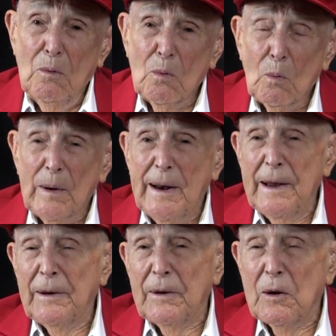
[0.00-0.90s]
we
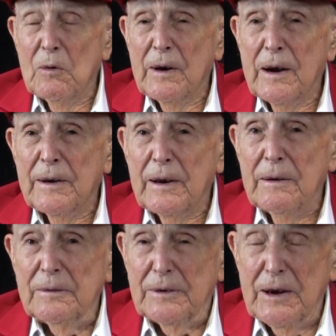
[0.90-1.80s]
landed on there
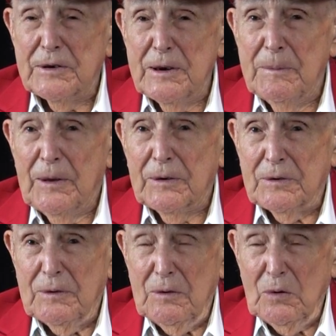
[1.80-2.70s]
December the
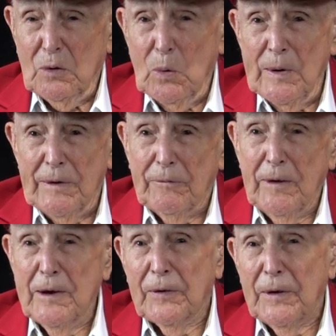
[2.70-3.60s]

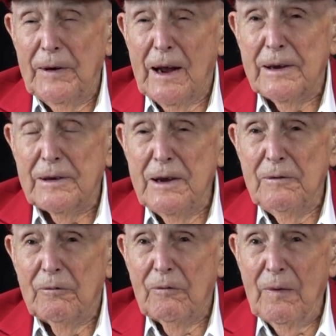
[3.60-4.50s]
25th of
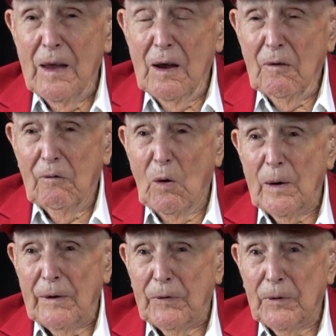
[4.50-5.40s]

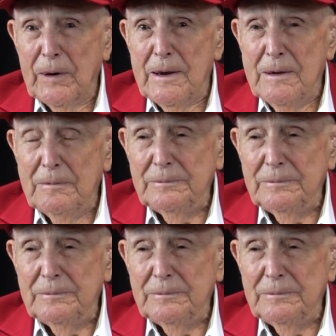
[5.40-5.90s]
1943.